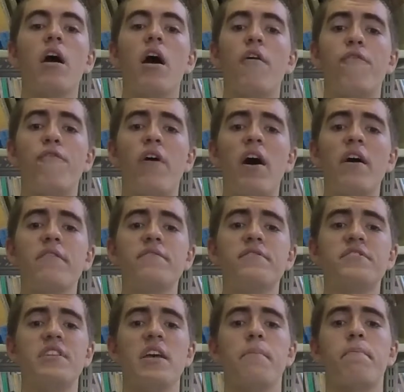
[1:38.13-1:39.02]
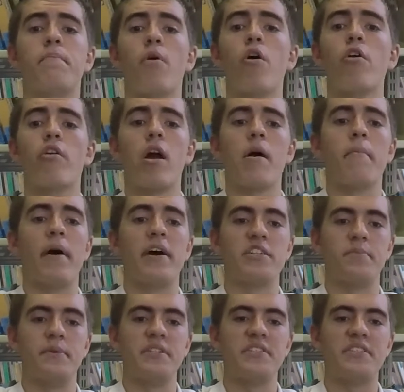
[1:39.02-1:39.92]
a 5-step program
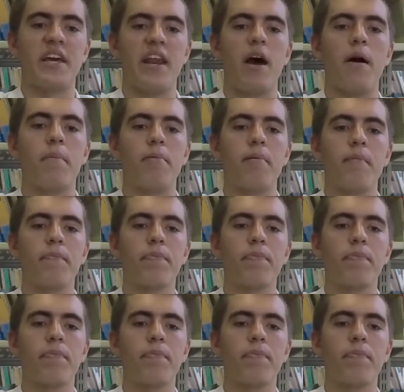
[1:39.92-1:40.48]
has been set up.